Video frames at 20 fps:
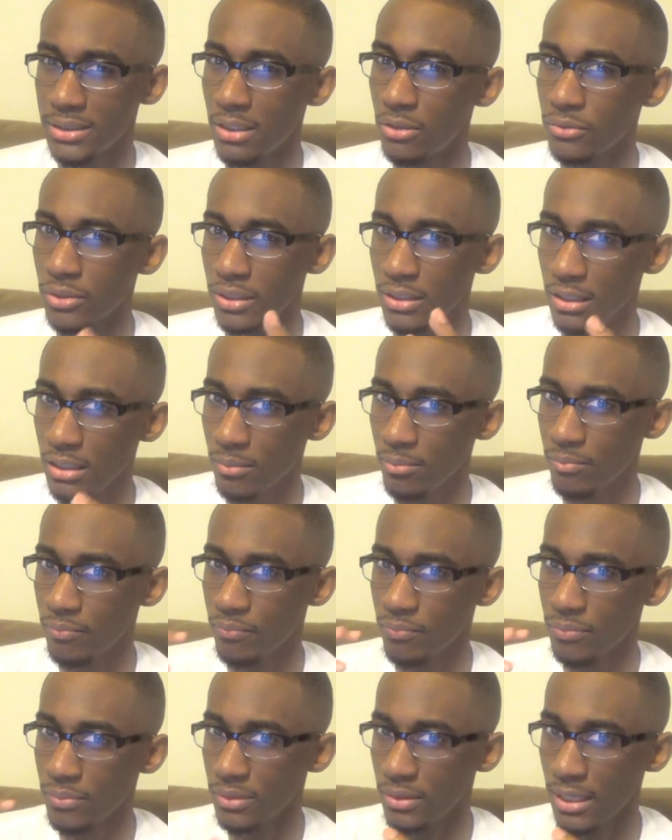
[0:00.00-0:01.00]
I don't think
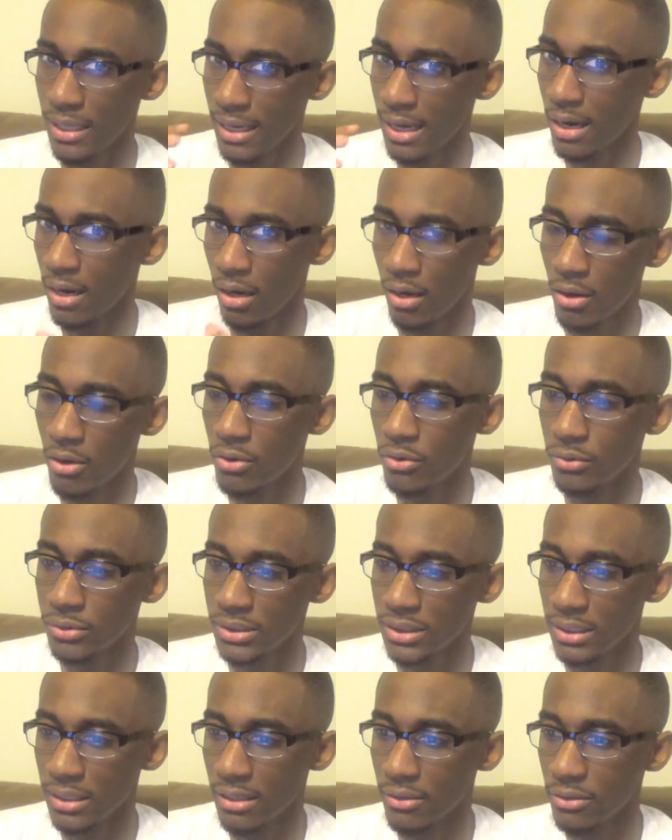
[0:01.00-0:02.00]
they got along
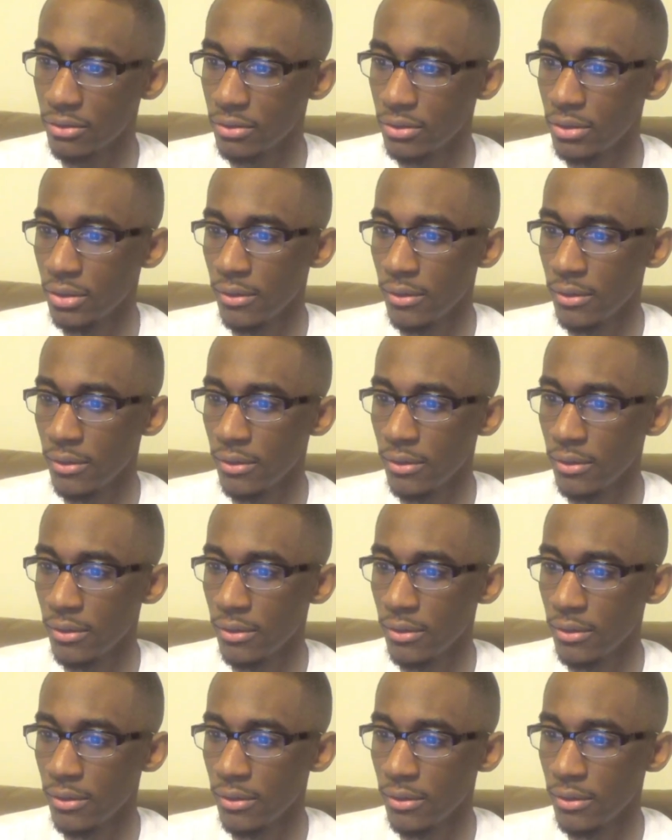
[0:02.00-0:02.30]
together.